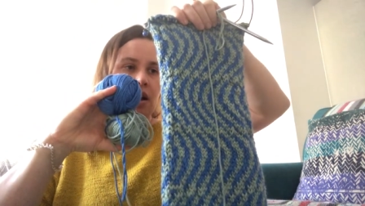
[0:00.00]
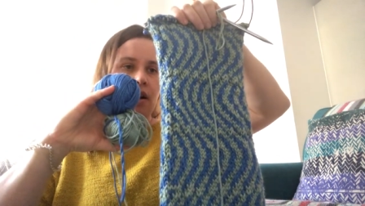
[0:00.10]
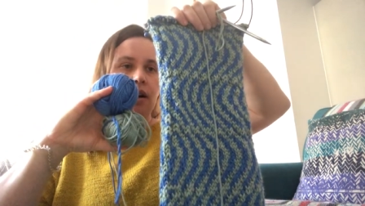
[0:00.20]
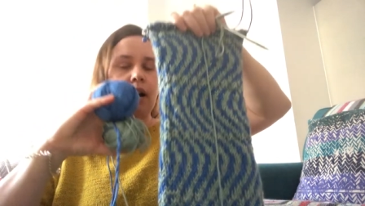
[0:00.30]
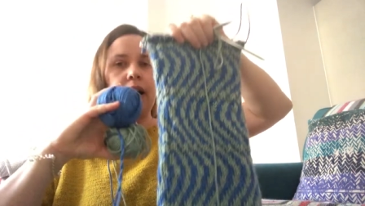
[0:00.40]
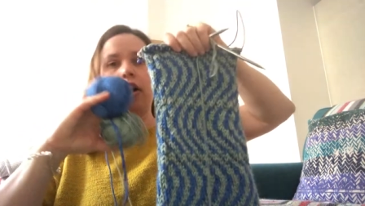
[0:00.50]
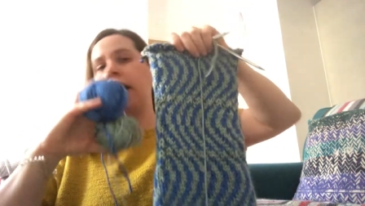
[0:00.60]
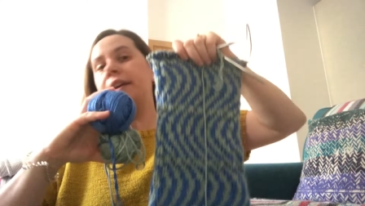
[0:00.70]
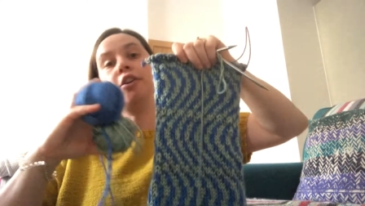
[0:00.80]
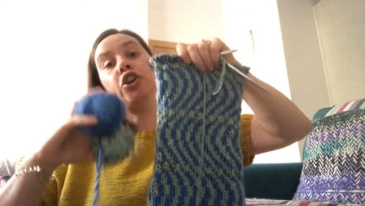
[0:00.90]
uh, I
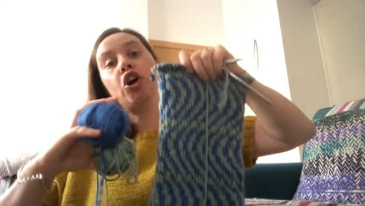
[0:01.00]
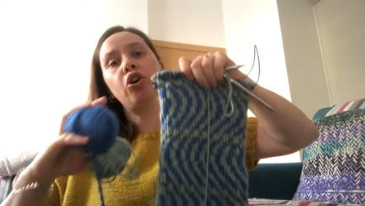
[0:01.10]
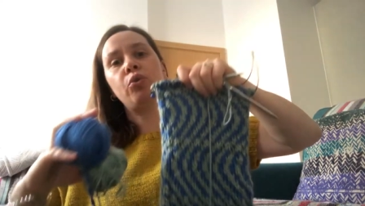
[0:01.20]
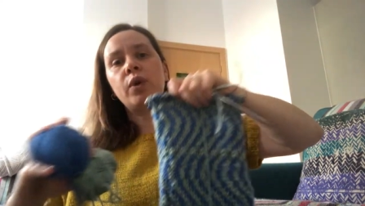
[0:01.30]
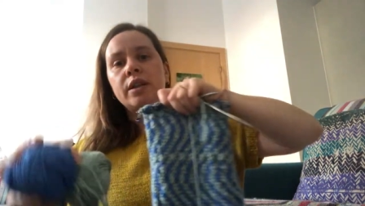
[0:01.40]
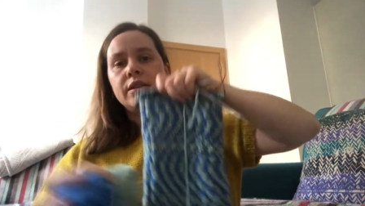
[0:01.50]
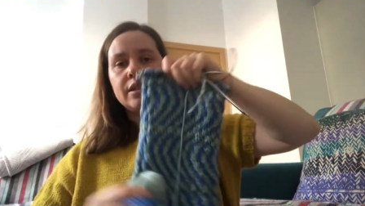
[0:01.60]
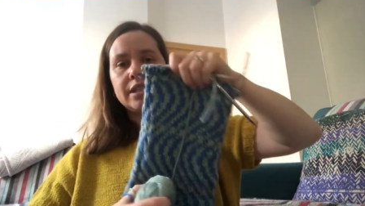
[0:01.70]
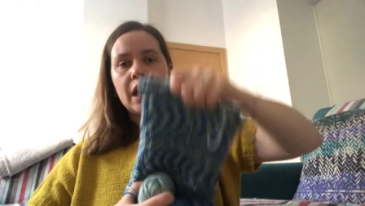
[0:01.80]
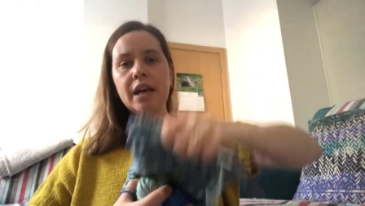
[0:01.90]
kind of know the
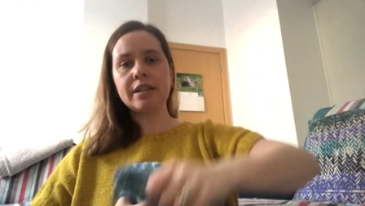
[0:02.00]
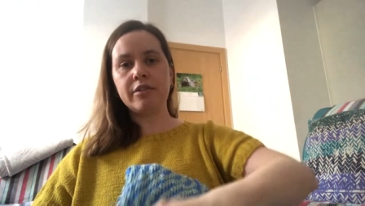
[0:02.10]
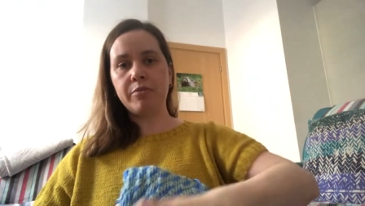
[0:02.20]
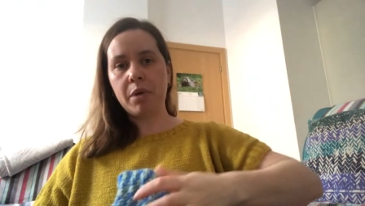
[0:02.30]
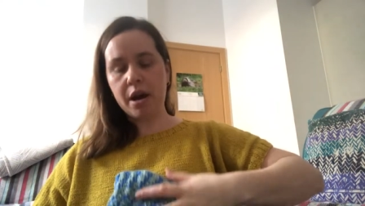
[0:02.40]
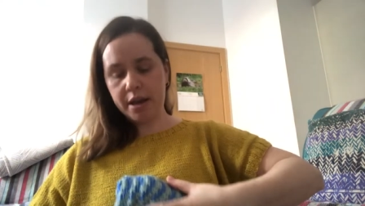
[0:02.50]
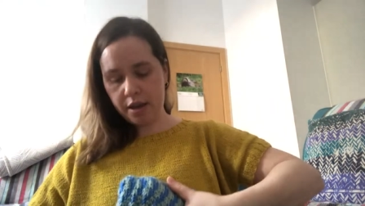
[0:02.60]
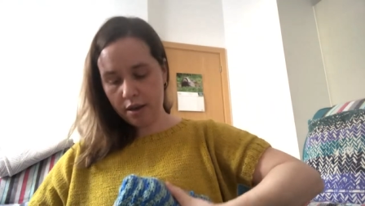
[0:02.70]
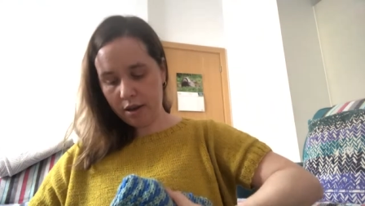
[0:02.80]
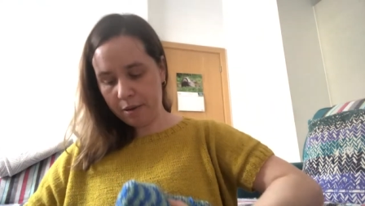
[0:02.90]
size of my
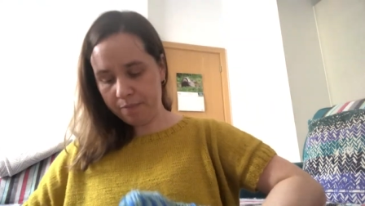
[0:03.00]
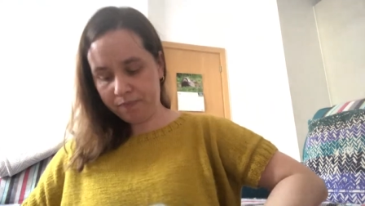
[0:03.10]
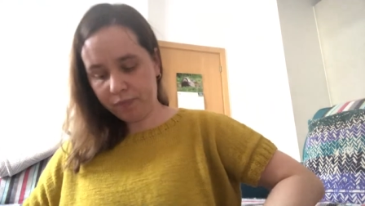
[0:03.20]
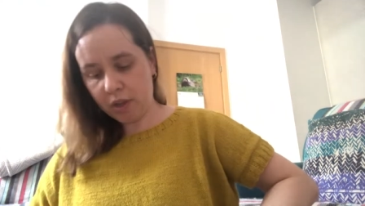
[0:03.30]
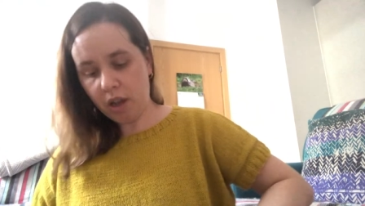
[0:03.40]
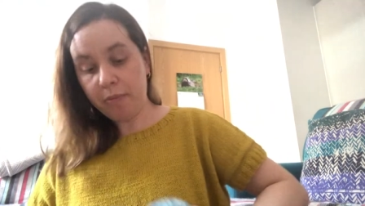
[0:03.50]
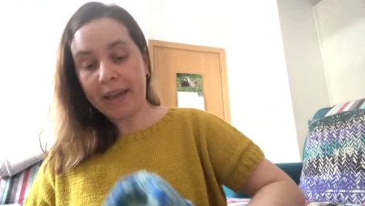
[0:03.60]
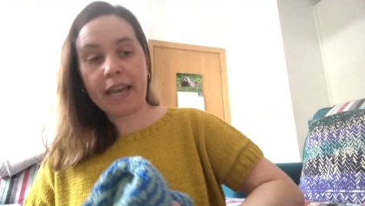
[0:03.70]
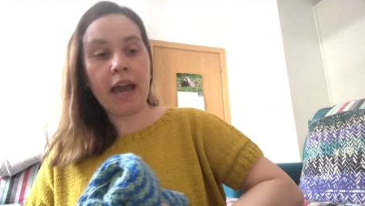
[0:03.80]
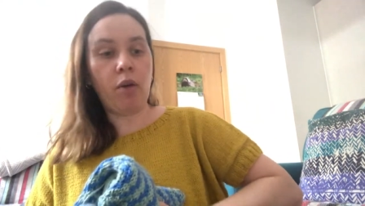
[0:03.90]
um, of
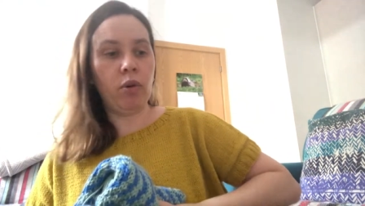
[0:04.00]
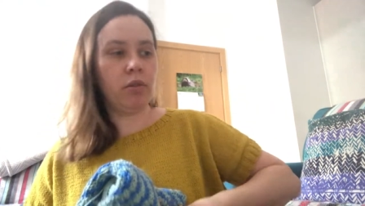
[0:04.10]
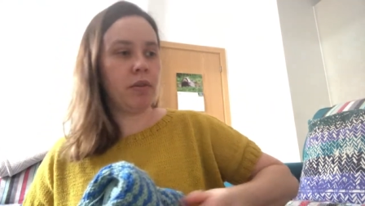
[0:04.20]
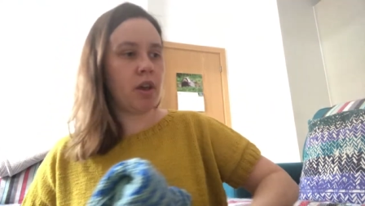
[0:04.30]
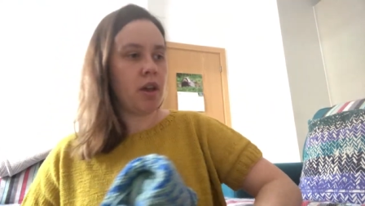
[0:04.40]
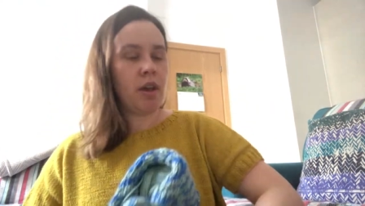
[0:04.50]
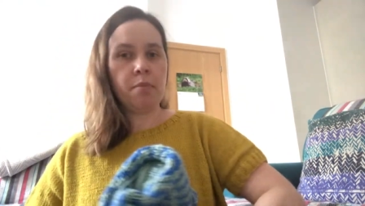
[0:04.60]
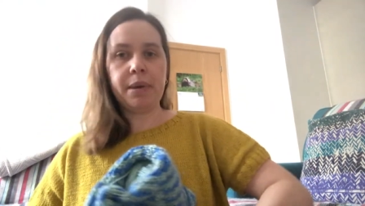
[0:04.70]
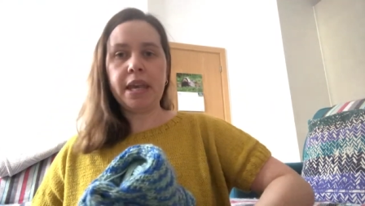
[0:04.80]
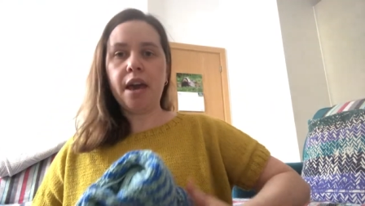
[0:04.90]
my cowl
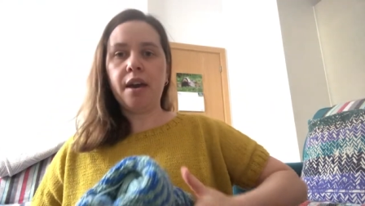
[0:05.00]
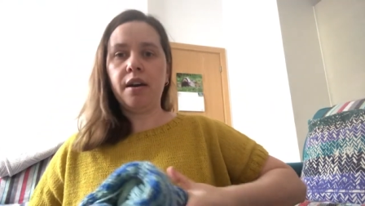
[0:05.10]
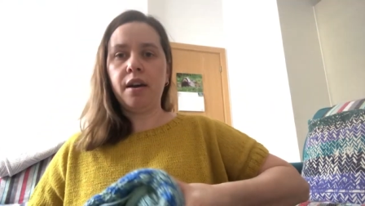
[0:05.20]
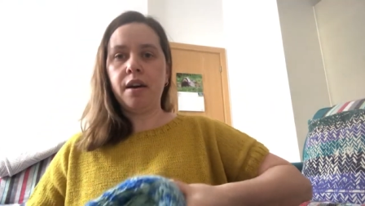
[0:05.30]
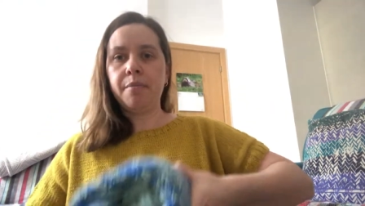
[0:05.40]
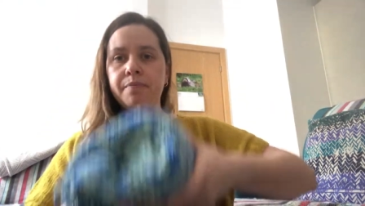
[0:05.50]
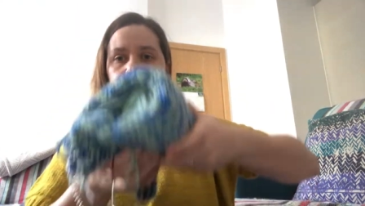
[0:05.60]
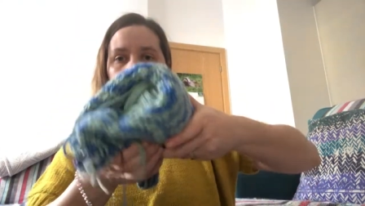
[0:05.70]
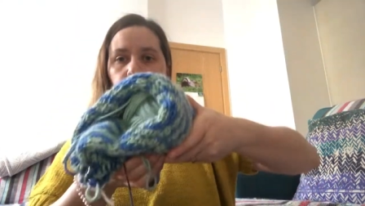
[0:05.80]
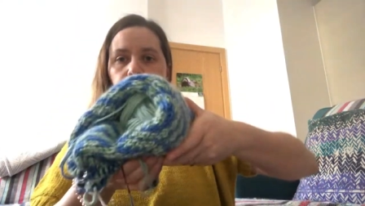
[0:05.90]
but yeah um, I